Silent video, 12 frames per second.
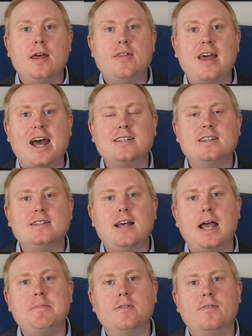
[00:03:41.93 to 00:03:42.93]
that's the
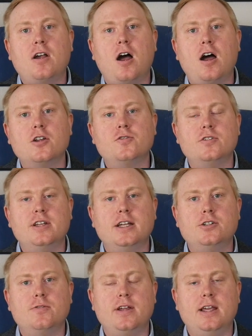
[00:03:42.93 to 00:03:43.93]
type of
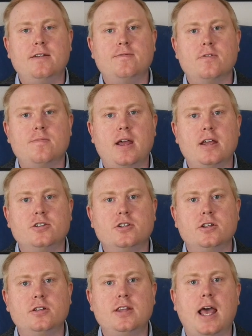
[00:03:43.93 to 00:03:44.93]
contradictory information